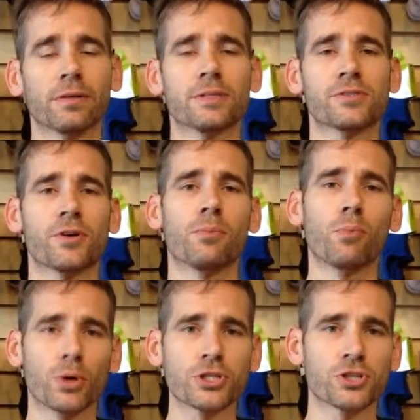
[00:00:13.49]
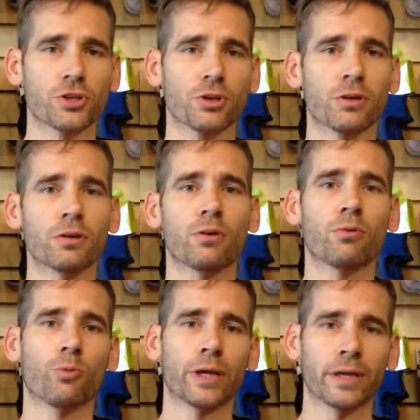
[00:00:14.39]
And so moisture,
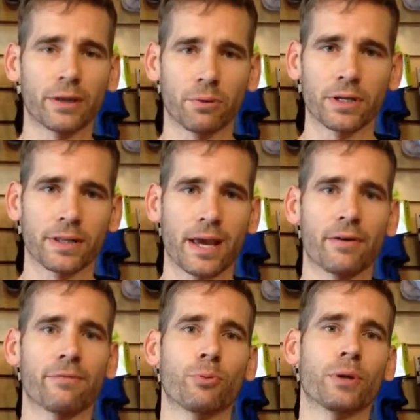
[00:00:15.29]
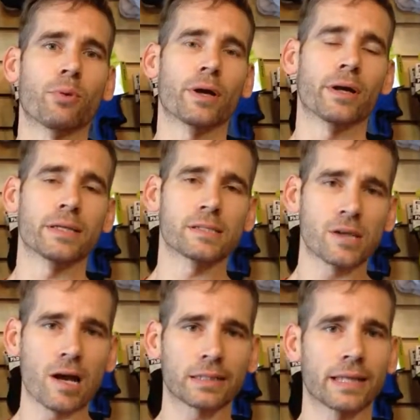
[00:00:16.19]
we can get rid of that if we wear a
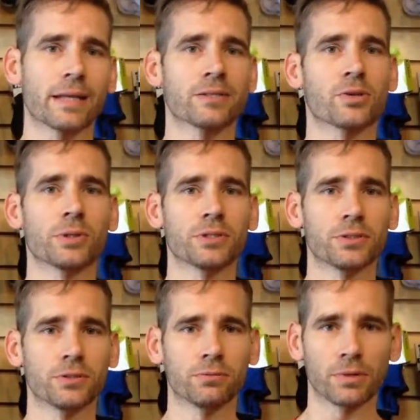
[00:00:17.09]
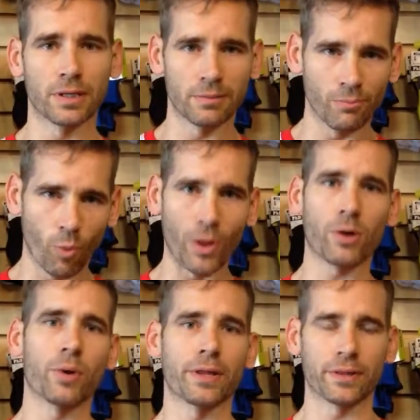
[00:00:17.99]
sock that is going to
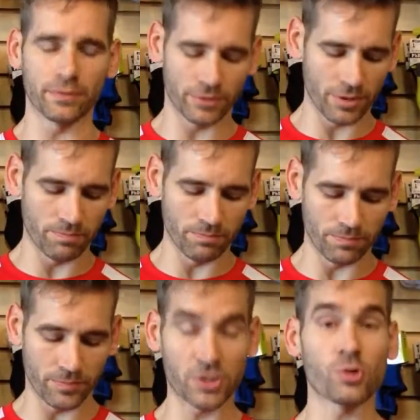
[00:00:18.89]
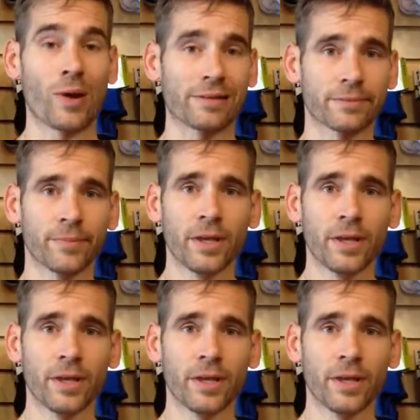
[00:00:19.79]
wick away the sweat.